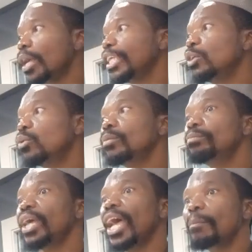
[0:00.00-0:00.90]
he will
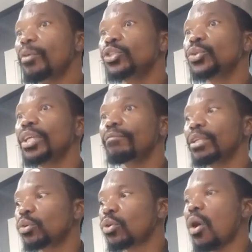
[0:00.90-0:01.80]
be able to
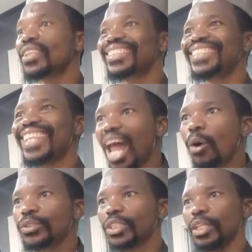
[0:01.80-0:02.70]
even cause
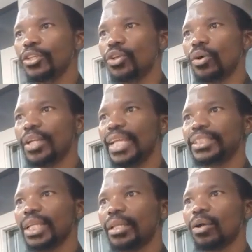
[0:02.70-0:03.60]
droughts in your nation